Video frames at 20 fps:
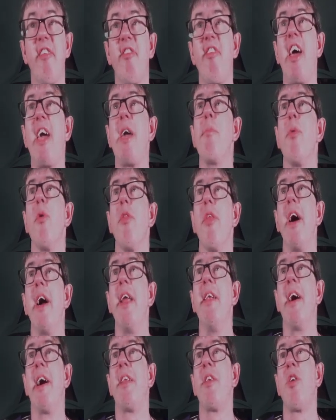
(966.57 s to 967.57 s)
table
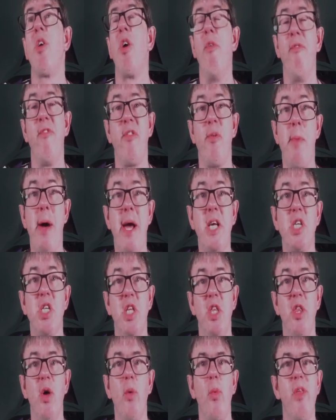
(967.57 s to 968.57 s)
then, and
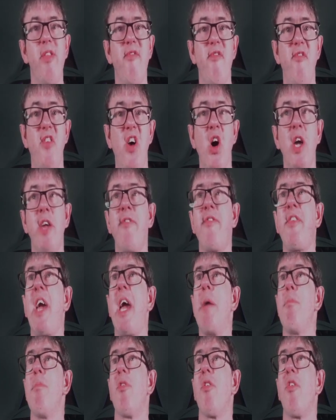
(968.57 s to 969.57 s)
confirmation that with 5
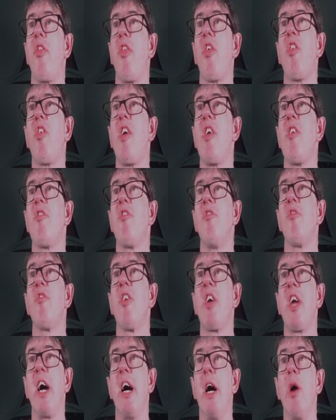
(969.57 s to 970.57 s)
games of the season
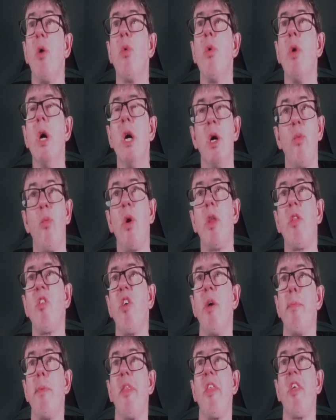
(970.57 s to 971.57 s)
to go, we're
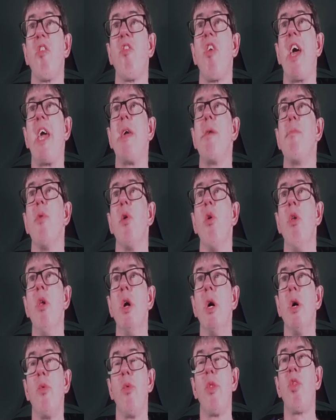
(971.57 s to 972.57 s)
top of the table
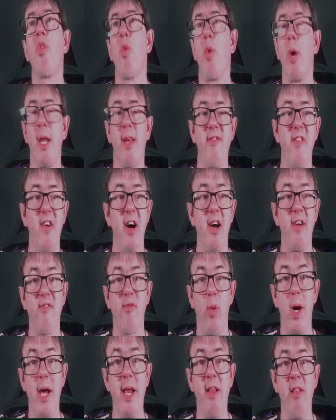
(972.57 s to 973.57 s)
with 25
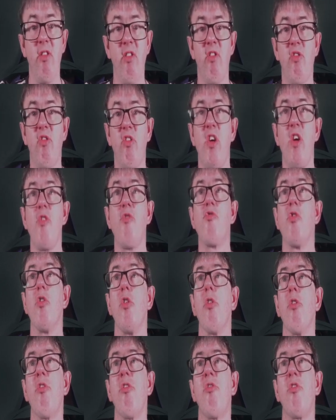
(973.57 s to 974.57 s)
wins, 2
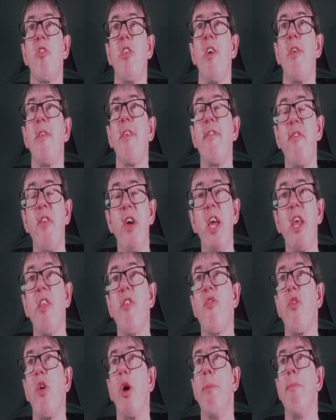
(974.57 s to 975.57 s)
draws, 2 defeats
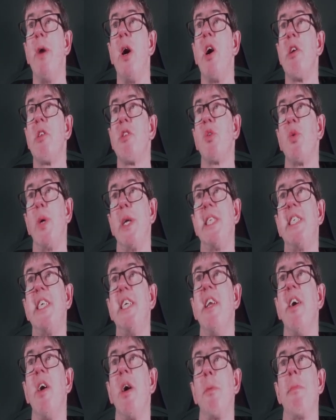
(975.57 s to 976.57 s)
from our
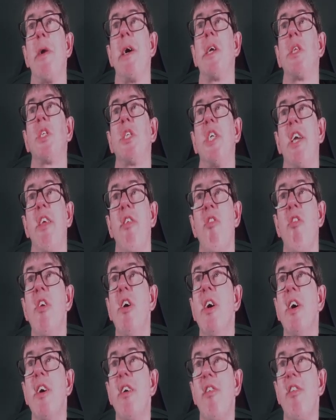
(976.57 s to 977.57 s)
29 matches,
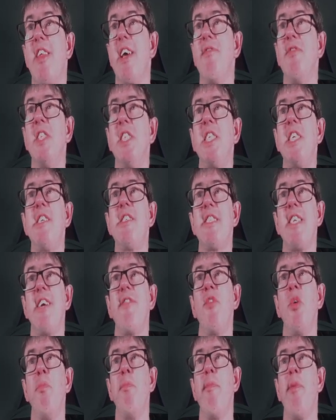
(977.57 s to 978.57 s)

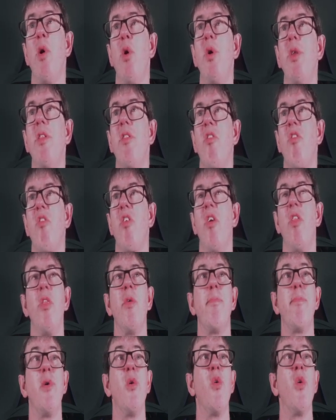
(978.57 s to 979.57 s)
77 points on the
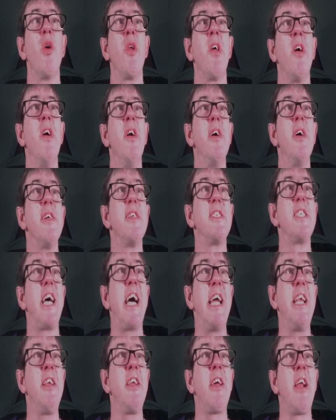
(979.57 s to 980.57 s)
board,
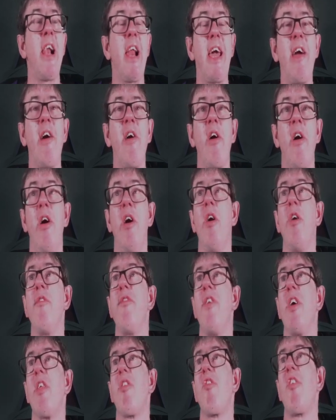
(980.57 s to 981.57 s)
10 clear
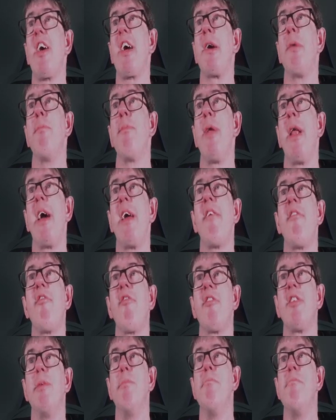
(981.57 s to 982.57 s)
of second
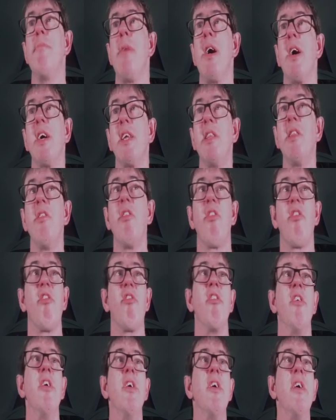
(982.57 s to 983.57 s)
placed
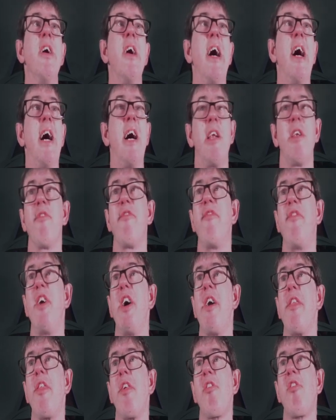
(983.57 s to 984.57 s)
Mainz, and a
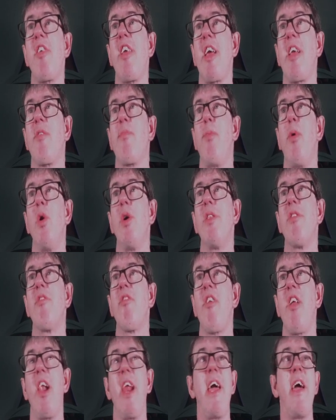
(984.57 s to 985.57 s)
further 6 points
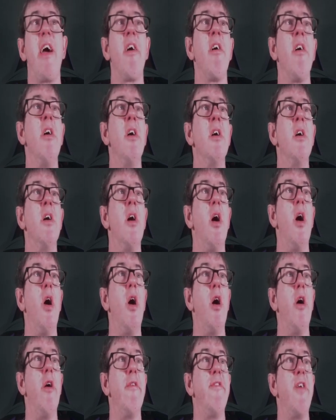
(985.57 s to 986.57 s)
clear
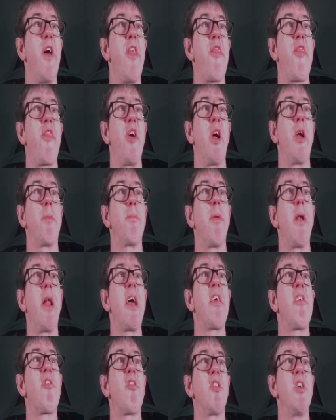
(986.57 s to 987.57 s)
of third
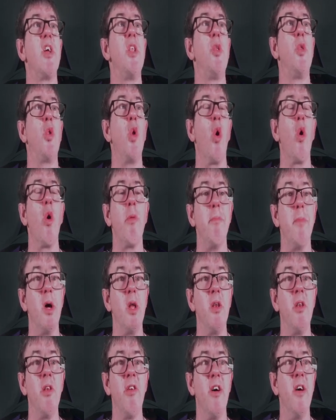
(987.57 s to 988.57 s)
placed
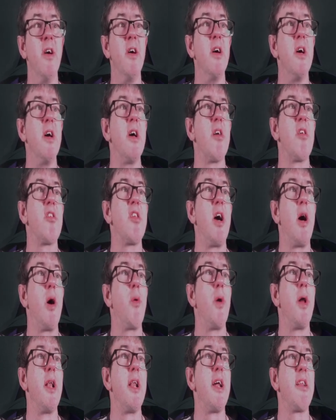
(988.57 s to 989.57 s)
Dortmund.
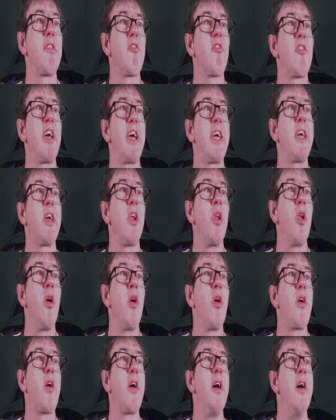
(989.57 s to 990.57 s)
So let's take a
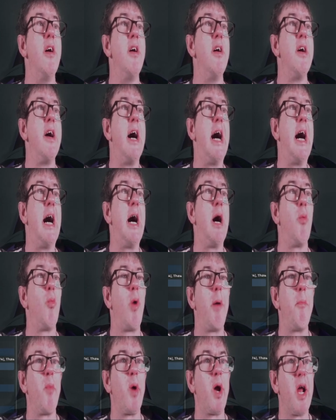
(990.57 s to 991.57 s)
look at
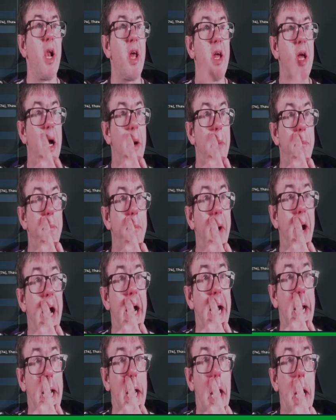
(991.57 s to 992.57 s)
when we're going to come
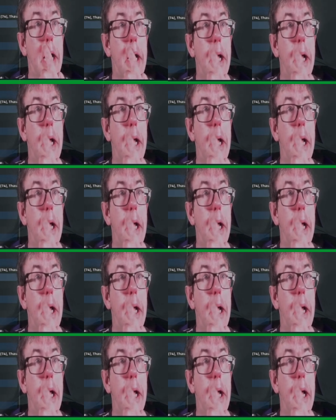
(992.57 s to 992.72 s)
back.